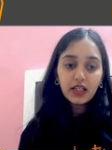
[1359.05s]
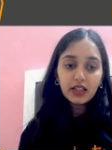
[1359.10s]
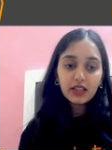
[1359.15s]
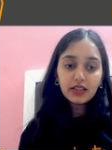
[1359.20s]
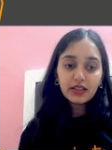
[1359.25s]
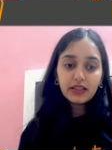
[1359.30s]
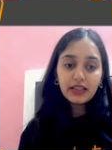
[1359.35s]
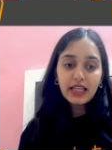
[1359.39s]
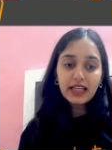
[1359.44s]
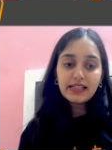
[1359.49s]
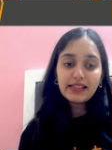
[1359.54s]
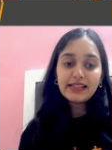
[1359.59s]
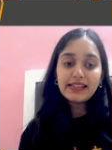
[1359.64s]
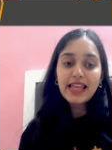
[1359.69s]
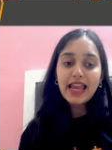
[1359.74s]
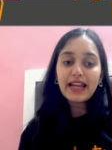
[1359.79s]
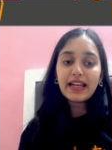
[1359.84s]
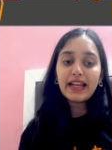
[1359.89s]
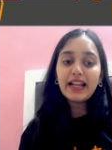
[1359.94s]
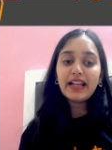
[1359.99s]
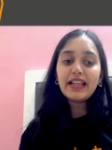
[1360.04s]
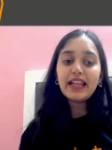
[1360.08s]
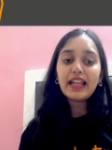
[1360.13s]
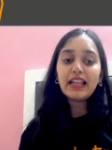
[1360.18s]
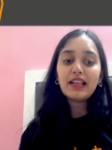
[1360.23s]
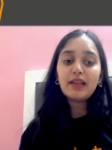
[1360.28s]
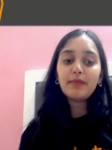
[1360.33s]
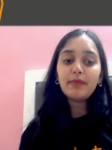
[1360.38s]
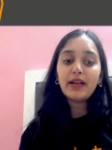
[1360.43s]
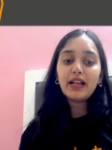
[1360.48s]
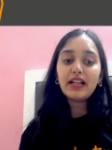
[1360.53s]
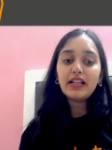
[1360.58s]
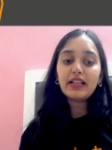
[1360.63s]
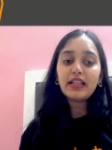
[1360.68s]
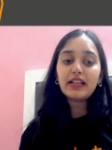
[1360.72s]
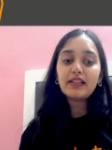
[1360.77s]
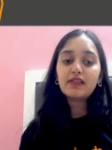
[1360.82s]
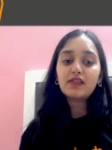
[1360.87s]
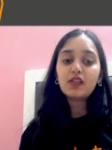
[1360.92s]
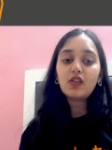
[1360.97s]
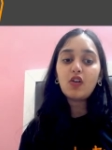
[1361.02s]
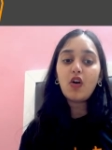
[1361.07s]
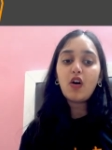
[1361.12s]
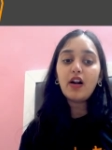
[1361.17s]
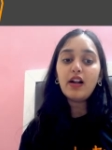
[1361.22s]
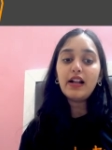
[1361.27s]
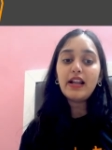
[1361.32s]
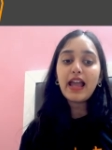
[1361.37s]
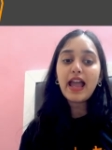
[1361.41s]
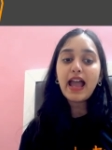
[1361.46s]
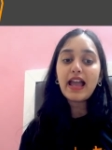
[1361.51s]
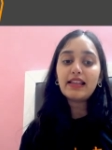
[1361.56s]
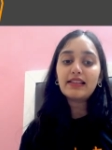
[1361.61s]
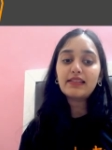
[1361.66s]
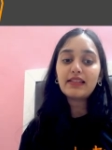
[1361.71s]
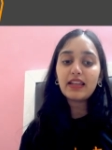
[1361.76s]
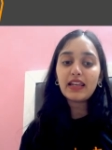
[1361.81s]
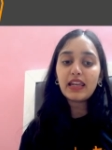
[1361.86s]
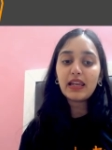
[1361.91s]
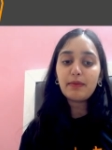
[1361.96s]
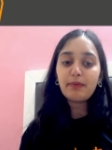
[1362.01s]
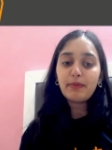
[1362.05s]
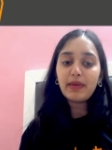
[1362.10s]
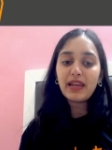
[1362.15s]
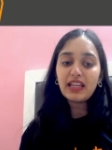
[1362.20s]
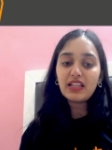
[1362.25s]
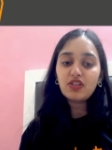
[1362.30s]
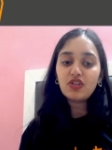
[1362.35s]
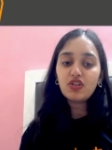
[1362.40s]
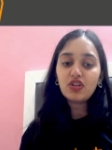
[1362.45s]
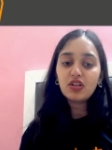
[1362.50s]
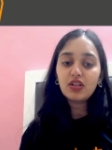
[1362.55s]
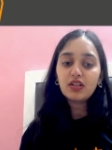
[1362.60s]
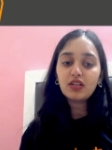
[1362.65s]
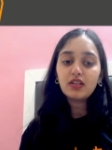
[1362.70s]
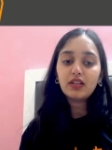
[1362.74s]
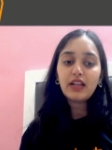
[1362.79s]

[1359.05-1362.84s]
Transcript: this second element is called as image